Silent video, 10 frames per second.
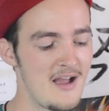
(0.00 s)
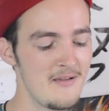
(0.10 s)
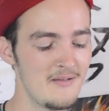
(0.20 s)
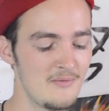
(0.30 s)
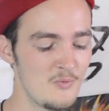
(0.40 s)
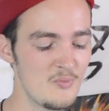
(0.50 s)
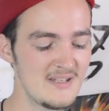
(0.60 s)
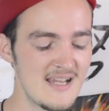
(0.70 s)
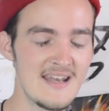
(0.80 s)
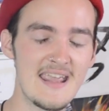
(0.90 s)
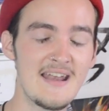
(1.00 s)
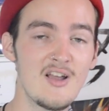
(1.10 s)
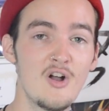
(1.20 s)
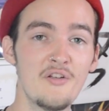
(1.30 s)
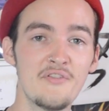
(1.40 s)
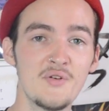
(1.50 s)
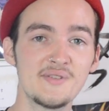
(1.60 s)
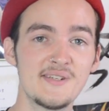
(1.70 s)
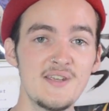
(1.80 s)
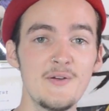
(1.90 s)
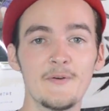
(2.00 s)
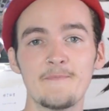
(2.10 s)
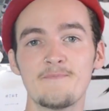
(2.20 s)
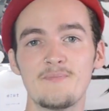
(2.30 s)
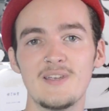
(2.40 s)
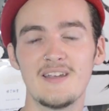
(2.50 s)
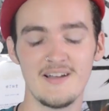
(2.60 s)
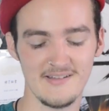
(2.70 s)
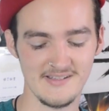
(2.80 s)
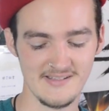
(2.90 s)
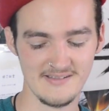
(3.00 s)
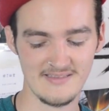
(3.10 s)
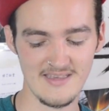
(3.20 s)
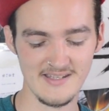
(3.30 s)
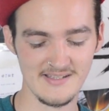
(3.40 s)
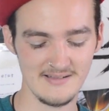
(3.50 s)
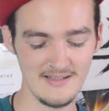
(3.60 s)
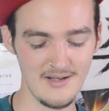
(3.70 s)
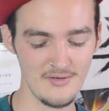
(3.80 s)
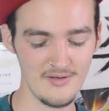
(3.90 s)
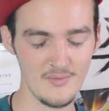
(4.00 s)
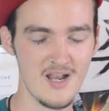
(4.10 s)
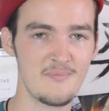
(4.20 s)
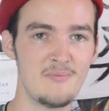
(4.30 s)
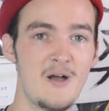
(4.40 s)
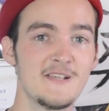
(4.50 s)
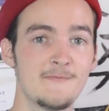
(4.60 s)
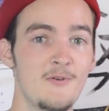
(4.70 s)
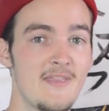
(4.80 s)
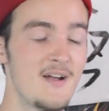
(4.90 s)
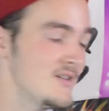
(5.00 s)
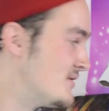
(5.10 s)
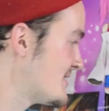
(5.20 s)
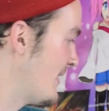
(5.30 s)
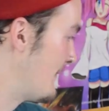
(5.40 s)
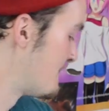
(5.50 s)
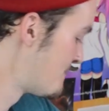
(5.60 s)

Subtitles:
I will be dedicating all of those to you, because this literally would not be possible without you. So